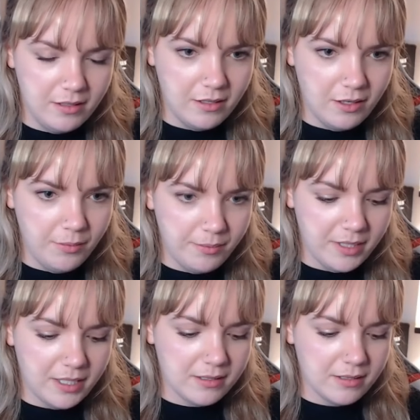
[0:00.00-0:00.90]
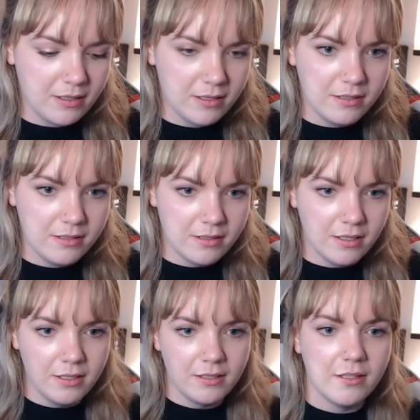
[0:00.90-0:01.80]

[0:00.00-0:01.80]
Oh, that's not a good start.